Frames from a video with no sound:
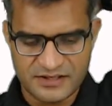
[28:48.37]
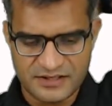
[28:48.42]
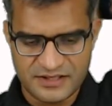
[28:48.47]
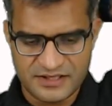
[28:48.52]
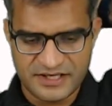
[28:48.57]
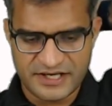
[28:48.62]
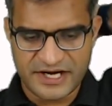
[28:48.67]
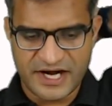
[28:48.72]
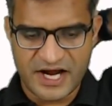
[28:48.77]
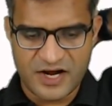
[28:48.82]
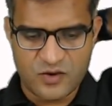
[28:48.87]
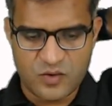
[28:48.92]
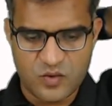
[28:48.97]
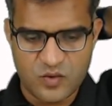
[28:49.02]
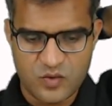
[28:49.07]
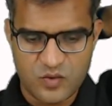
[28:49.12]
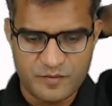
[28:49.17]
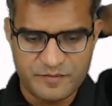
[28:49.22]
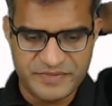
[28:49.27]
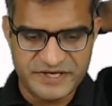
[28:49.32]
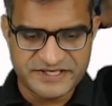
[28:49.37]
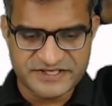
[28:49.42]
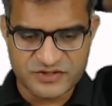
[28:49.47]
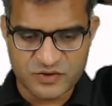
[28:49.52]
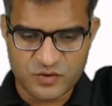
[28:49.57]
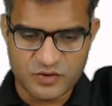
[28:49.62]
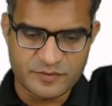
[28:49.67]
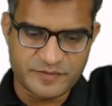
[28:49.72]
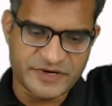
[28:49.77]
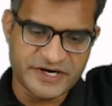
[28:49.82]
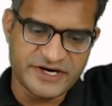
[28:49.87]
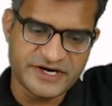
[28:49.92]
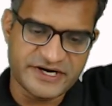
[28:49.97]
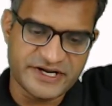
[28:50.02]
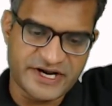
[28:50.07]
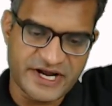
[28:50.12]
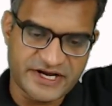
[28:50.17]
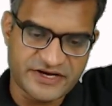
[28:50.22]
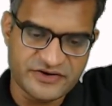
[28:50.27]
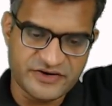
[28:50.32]
Cracku B School
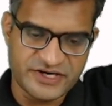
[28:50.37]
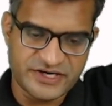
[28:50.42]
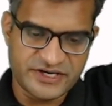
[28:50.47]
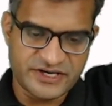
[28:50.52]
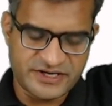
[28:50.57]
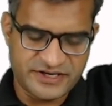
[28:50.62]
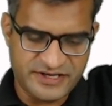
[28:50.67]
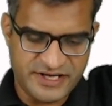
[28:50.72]
Predictor accurate.